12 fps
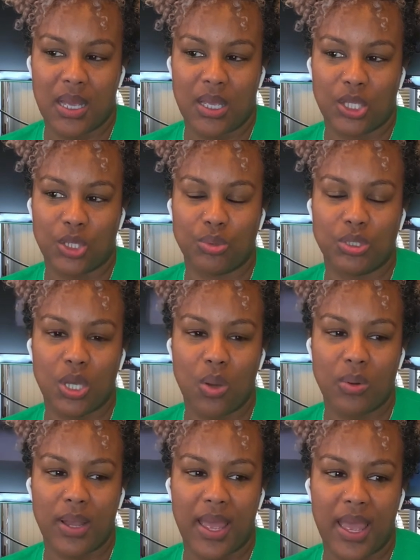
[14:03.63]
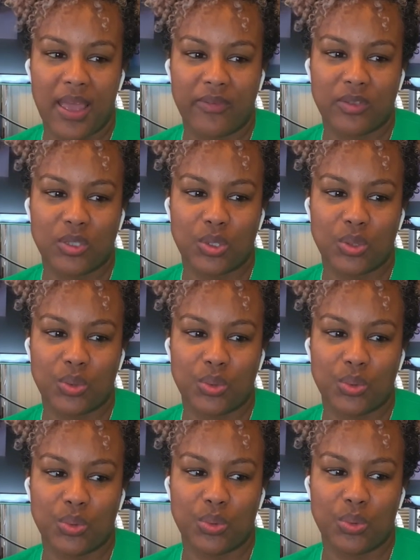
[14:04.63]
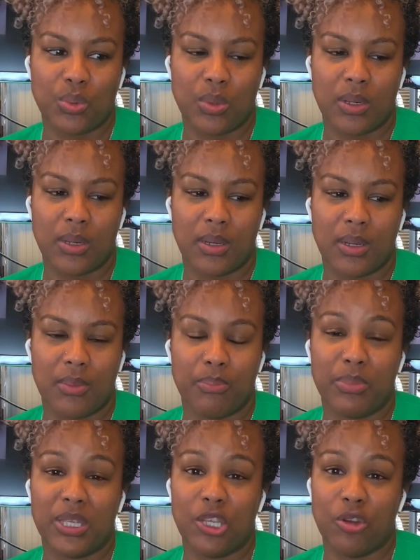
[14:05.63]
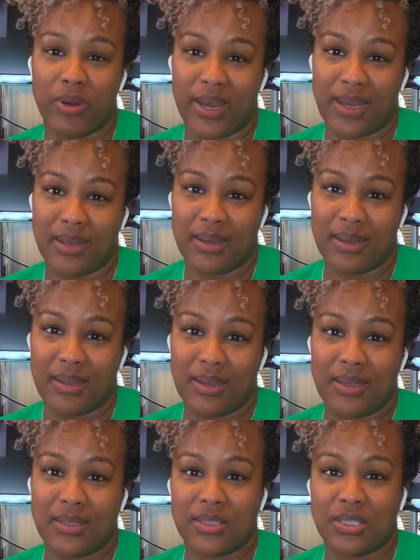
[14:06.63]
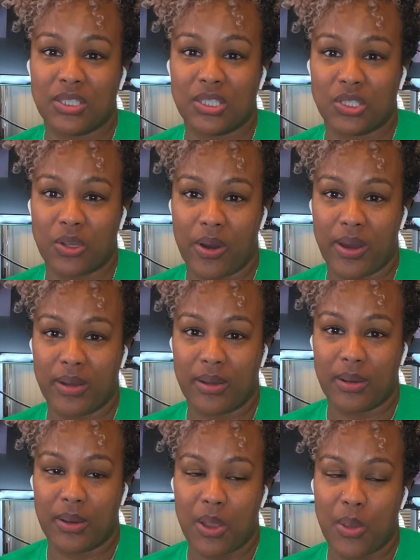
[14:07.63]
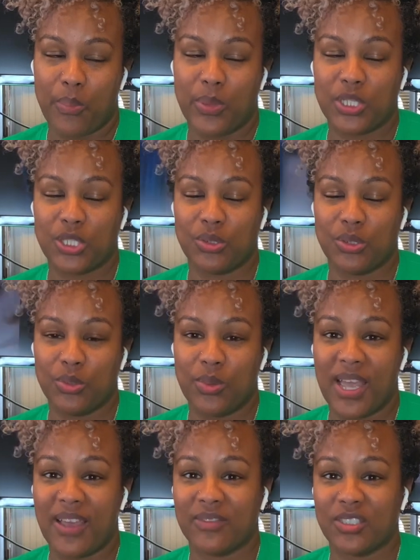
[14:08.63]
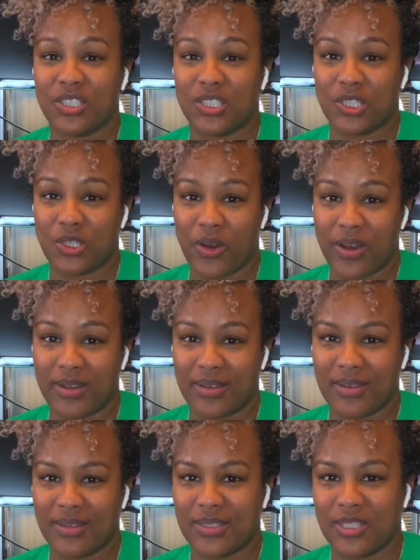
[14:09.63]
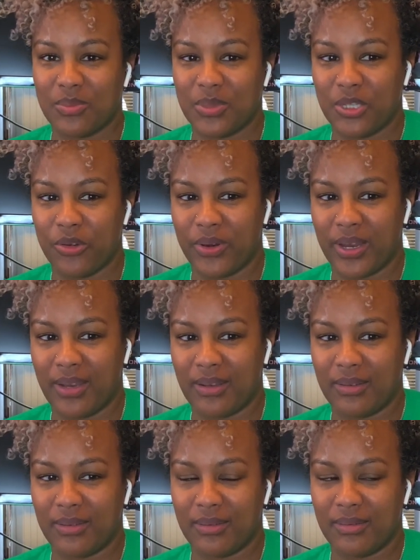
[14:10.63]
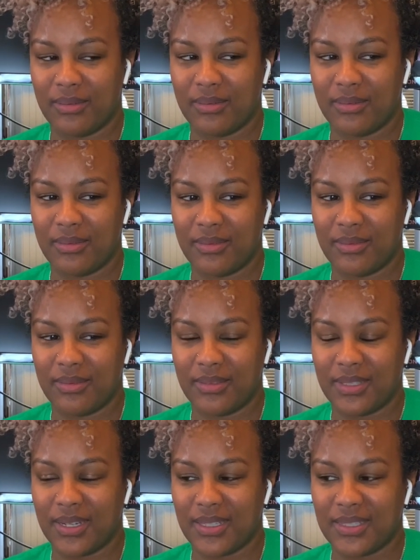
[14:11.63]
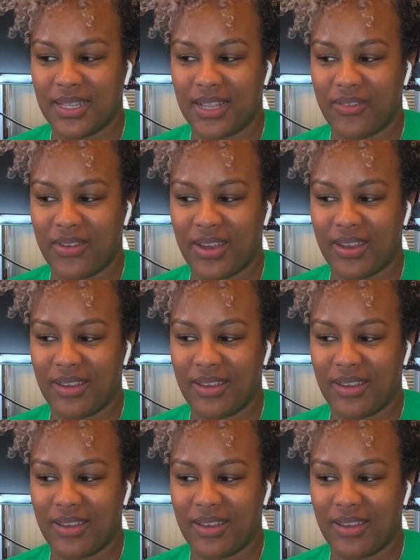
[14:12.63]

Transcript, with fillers: you don't have to be great to start but you do have to start to be great did i say that right